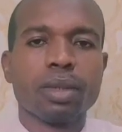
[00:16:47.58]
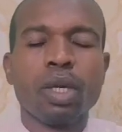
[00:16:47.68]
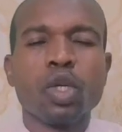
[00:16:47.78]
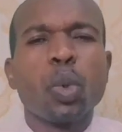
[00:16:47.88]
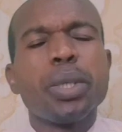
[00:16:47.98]

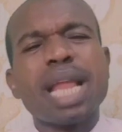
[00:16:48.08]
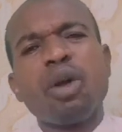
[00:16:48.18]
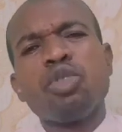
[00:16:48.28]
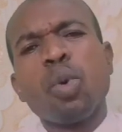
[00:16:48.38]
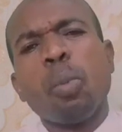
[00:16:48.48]
So
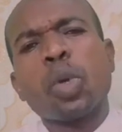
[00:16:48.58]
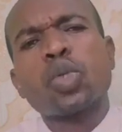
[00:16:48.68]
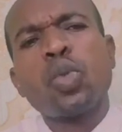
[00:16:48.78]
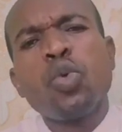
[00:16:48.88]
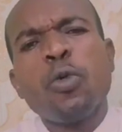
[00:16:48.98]
now you
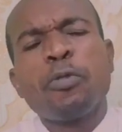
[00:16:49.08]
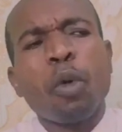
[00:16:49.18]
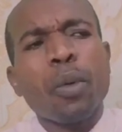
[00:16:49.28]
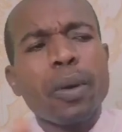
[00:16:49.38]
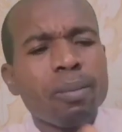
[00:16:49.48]
must look
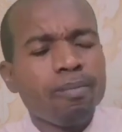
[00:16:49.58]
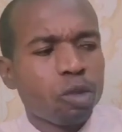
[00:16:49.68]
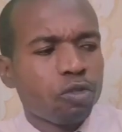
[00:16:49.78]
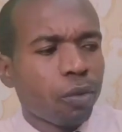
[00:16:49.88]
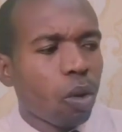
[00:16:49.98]
for
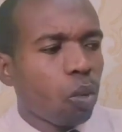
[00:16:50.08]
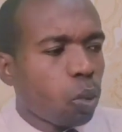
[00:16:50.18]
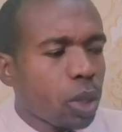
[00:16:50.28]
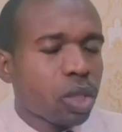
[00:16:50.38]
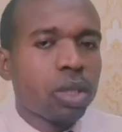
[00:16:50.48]

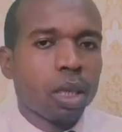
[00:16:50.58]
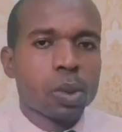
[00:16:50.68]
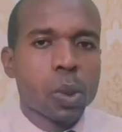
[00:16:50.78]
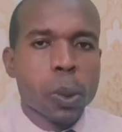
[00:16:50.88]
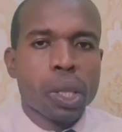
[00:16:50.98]

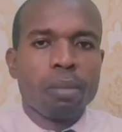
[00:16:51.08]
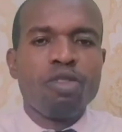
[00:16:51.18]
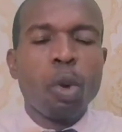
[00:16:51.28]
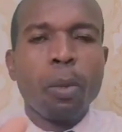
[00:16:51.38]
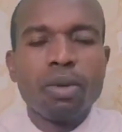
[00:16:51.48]
wisdom.
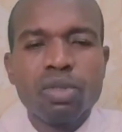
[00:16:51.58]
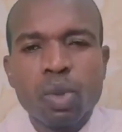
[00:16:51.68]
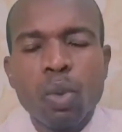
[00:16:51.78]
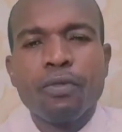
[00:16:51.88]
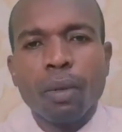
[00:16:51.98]
You
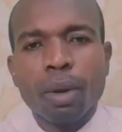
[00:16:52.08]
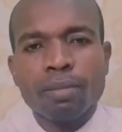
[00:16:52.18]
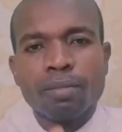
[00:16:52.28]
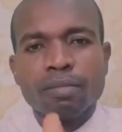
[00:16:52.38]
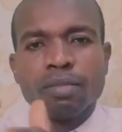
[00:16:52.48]
must look
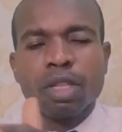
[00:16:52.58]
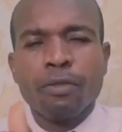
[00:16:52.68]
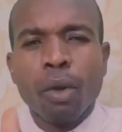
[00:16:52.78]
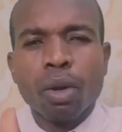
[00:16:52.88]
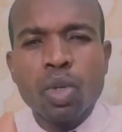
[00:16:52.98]
for
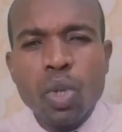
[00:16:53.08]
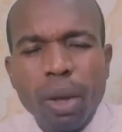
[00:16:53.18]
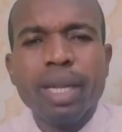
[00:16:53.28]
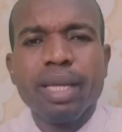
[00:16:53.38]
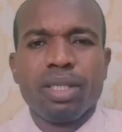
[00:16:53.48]

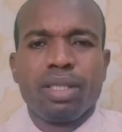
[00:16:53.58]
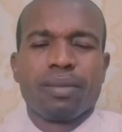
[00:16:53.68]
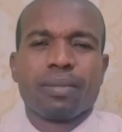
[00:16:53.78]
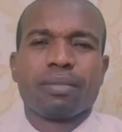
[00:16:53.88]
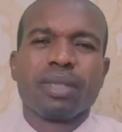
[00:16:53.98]
knowledge.
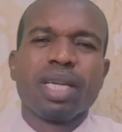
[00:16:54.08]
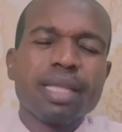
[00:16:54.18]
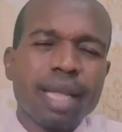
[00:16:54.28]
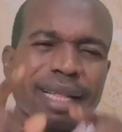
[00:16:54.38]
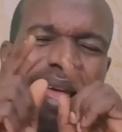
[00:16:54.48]

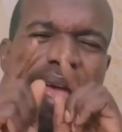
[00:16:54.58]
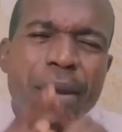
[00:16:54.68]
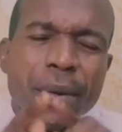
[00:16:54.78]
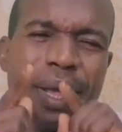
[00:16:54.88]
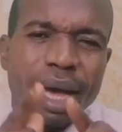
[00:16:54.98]
In that
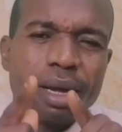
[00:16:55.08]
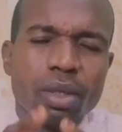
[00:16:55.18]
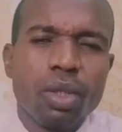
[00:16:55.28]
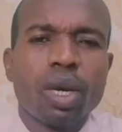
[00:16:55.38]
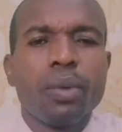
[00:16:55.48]
area,
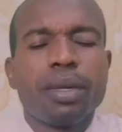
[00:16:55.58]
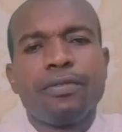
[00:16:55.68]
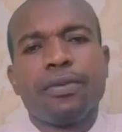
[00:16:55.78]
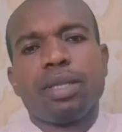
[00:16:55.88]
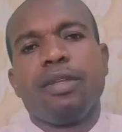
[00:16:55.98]
you are
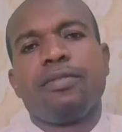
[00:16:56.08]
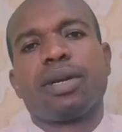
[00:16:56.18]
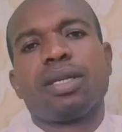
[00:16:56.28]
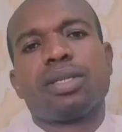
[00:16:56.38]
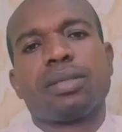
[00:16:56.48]
looking for
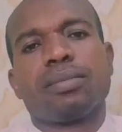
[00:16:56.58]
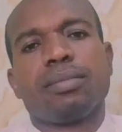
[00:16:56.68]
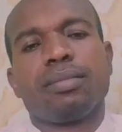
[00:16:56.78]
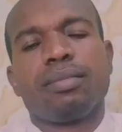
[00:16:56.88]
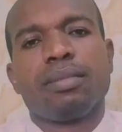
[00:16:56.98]
deliverance.
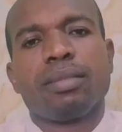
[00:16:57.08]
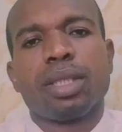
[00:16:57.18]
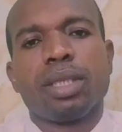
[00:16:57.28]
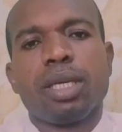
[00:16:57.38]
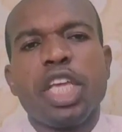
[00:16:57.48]

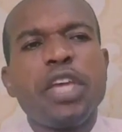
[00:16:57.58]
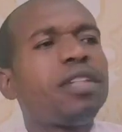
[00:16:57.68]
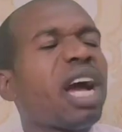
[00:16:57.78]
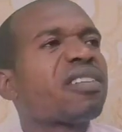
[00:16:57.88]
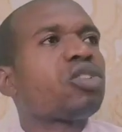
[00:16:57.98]

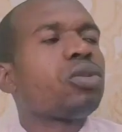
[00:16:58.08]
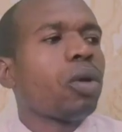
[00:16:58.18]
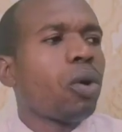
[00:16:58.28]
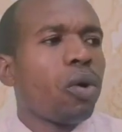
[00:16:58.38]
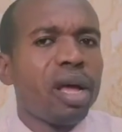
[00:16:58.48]
If there is
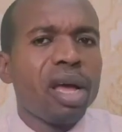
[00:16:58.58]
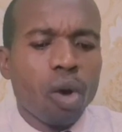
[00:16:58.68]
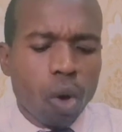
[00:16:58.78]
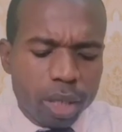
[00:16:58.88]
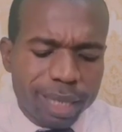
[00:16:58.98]
no
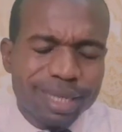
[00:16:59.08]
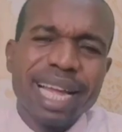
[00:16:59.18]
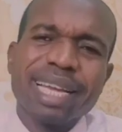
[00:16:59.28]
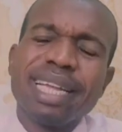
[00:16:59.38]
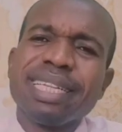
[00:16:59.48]

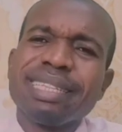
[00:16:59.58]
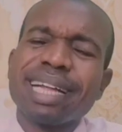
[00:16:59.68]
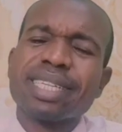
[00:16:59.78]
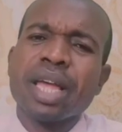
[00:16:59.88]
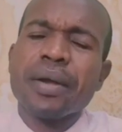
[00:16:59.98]
understanding in
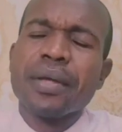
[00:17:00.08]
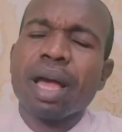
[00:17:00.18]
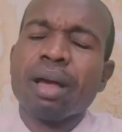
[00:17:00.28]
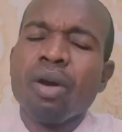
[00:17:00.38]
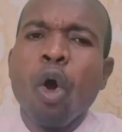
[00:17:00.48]
that
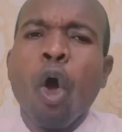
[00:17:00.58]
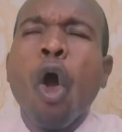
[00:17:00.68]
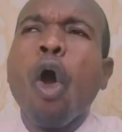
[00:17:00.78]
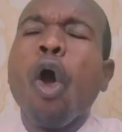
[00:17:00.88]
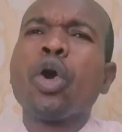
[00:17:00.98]
area,
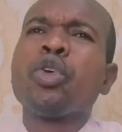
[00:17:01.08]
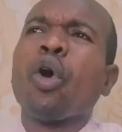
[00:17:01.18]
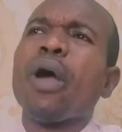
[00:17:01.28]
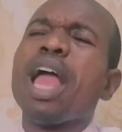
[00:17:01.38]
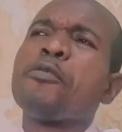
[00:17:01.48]
all
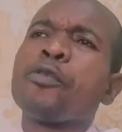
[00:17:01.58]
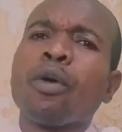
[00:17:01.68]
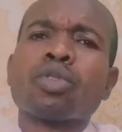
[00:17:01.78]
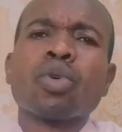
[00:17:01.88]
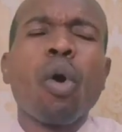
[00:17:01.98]
your effort